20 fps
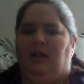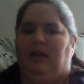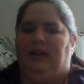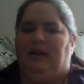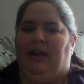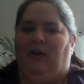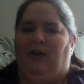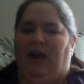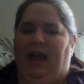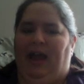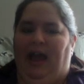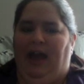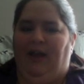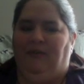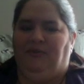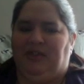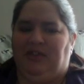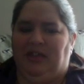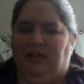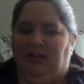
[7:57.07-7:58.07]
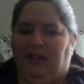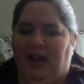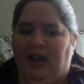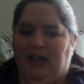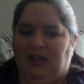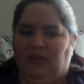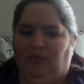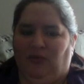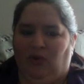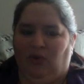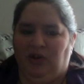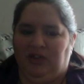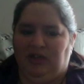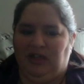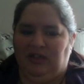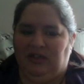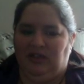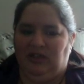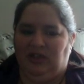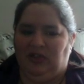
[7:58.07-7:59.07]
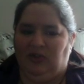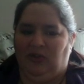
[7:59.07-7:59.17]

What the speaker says: Now, I have seen the last 4 seasons,